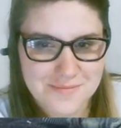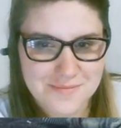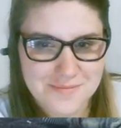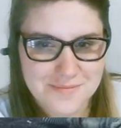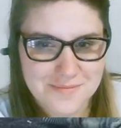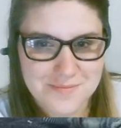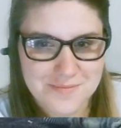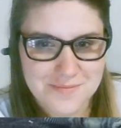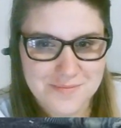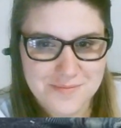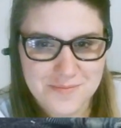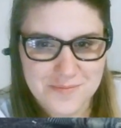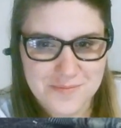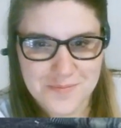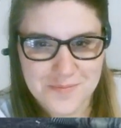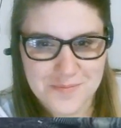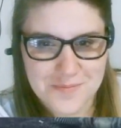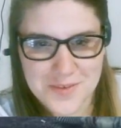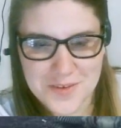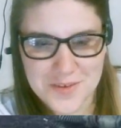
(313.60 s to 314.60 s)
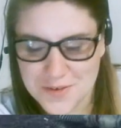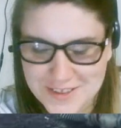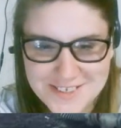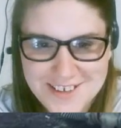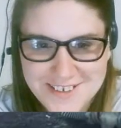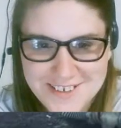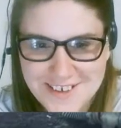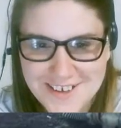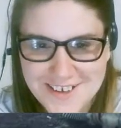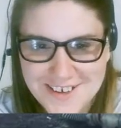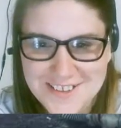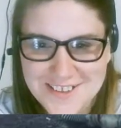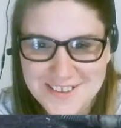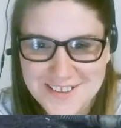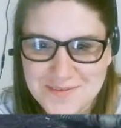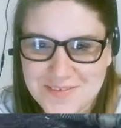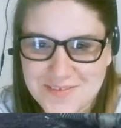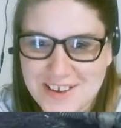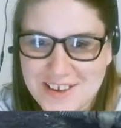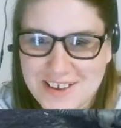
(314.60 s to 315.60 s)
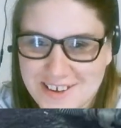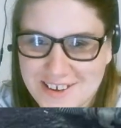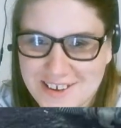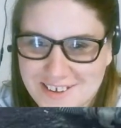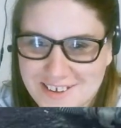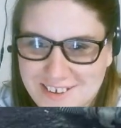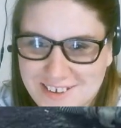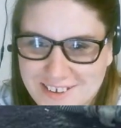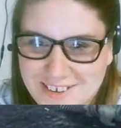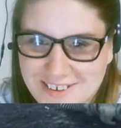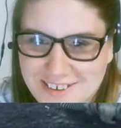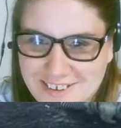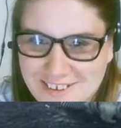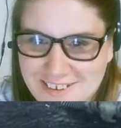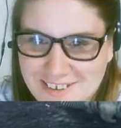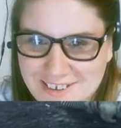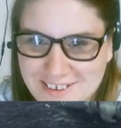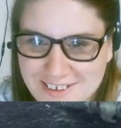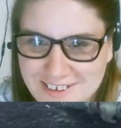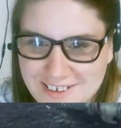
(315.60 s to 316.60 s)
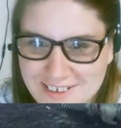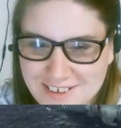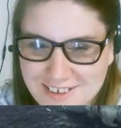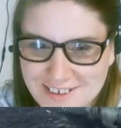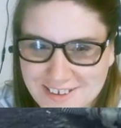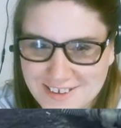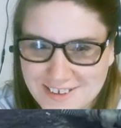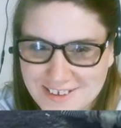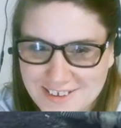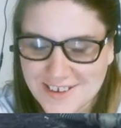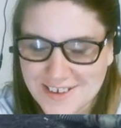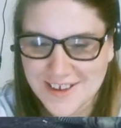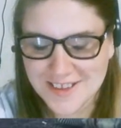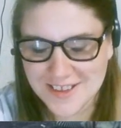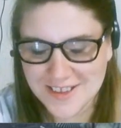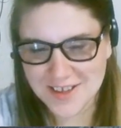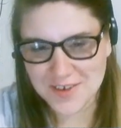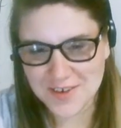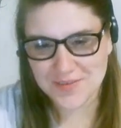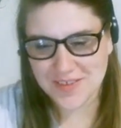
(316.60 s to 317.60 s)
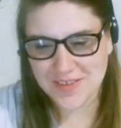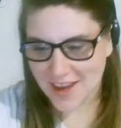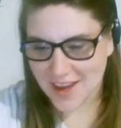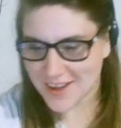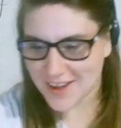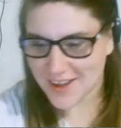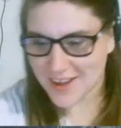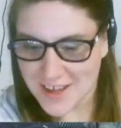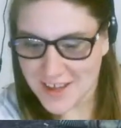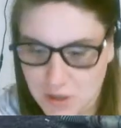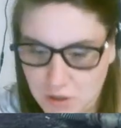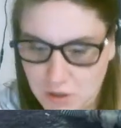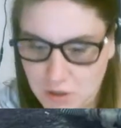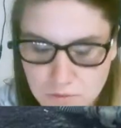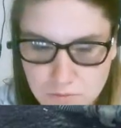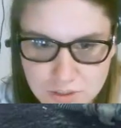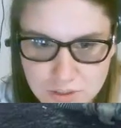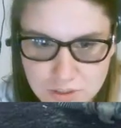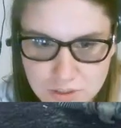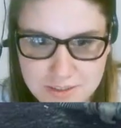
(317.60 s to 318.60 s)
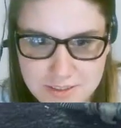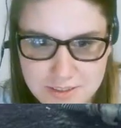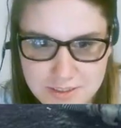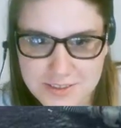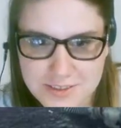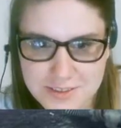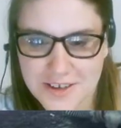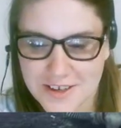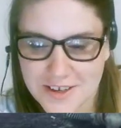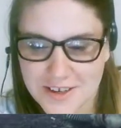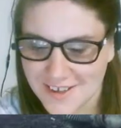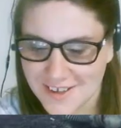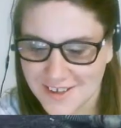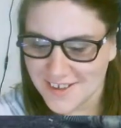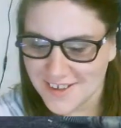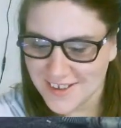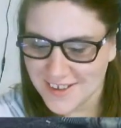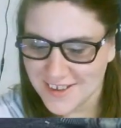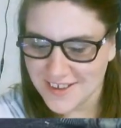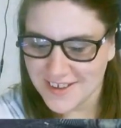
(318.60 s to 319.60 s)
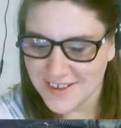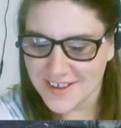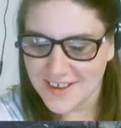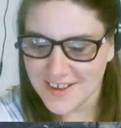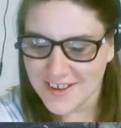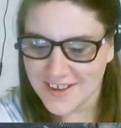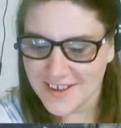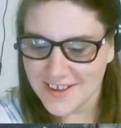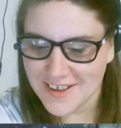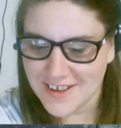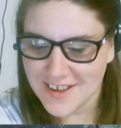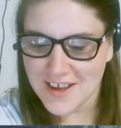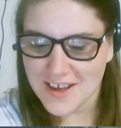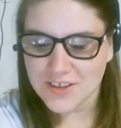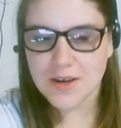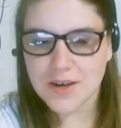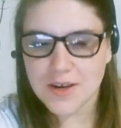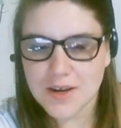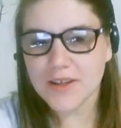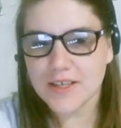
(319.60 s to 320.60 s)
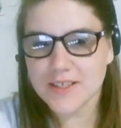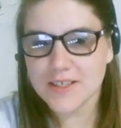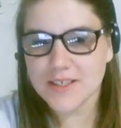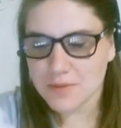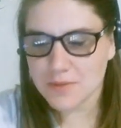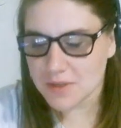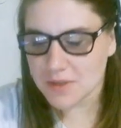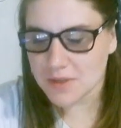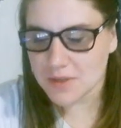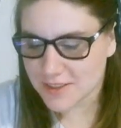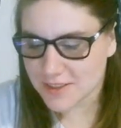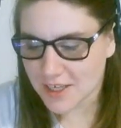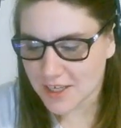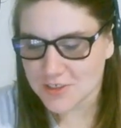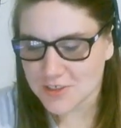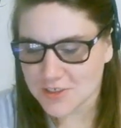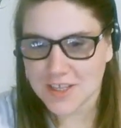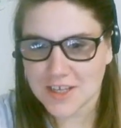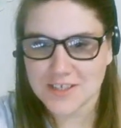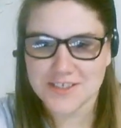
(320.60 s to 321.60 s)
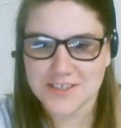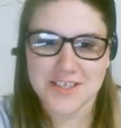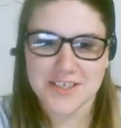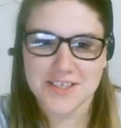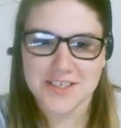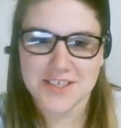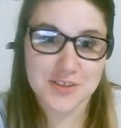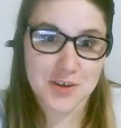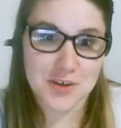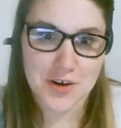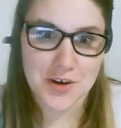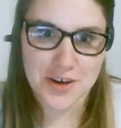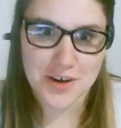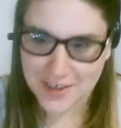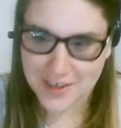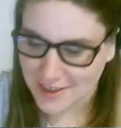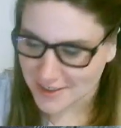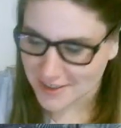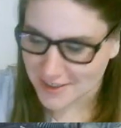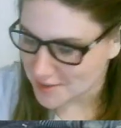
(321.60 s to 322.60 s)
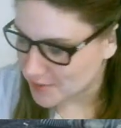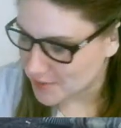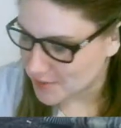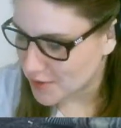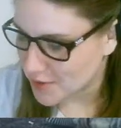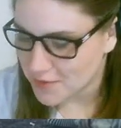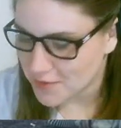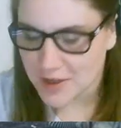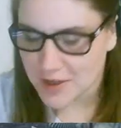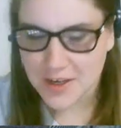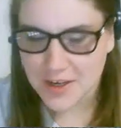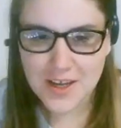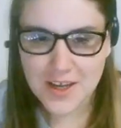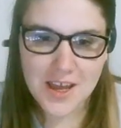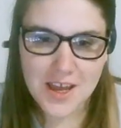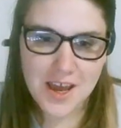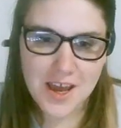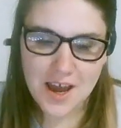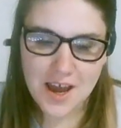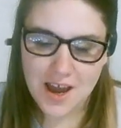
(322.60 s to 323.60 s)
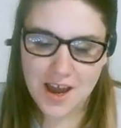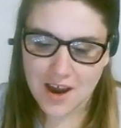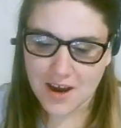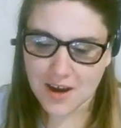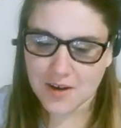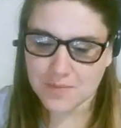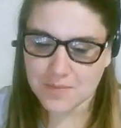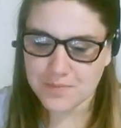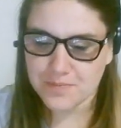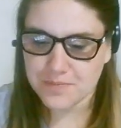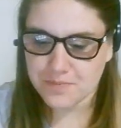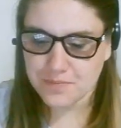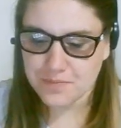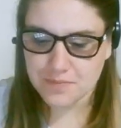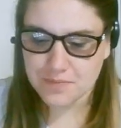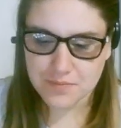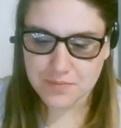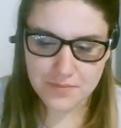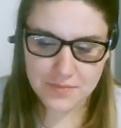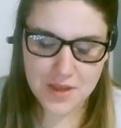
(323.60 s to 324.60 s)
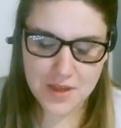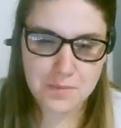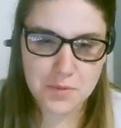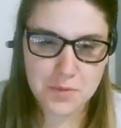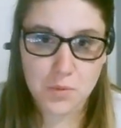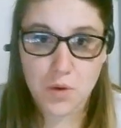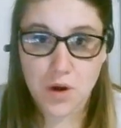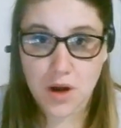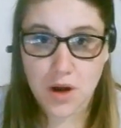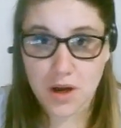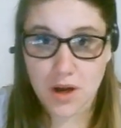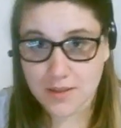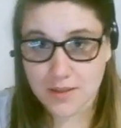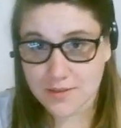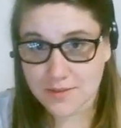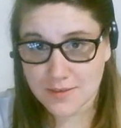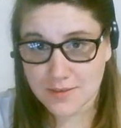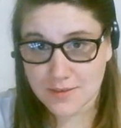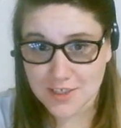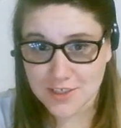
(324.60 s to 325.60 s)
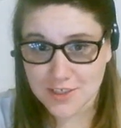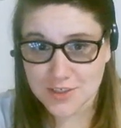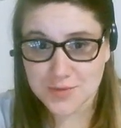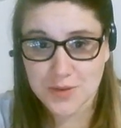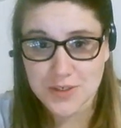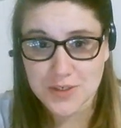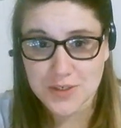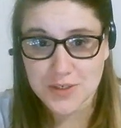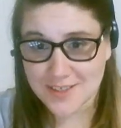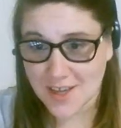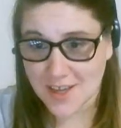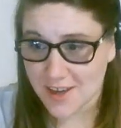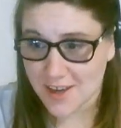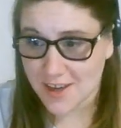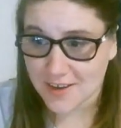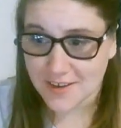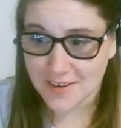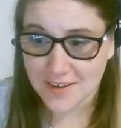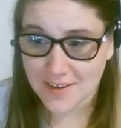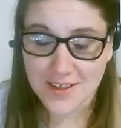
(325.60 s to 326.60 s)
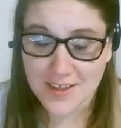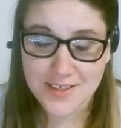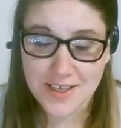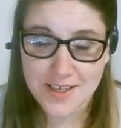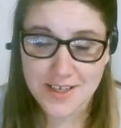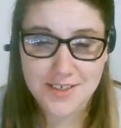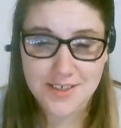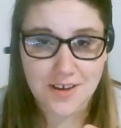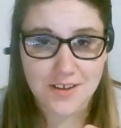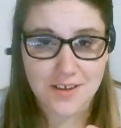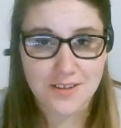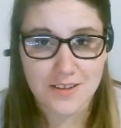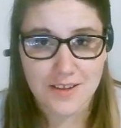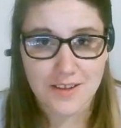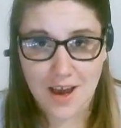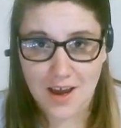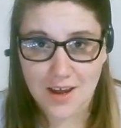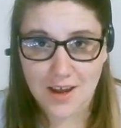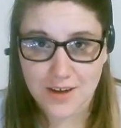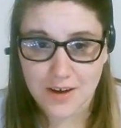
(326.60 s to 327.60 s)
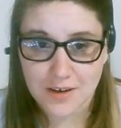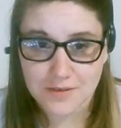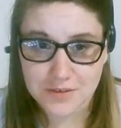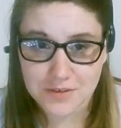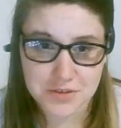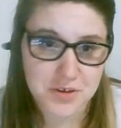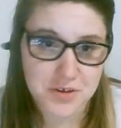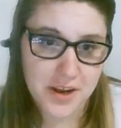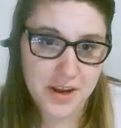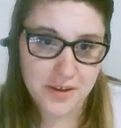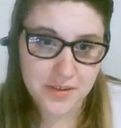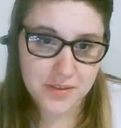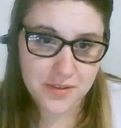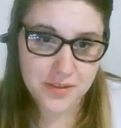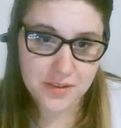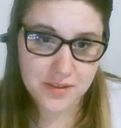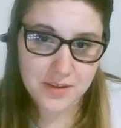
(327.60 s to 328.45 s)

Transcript: Beautifully said. I love that. I love that. Oh, geez, sorry. There are a couple things I wanted to touch on that you said. Sorry, I knocked something over. Um, Number one, I just want to say it takes a lot of strength,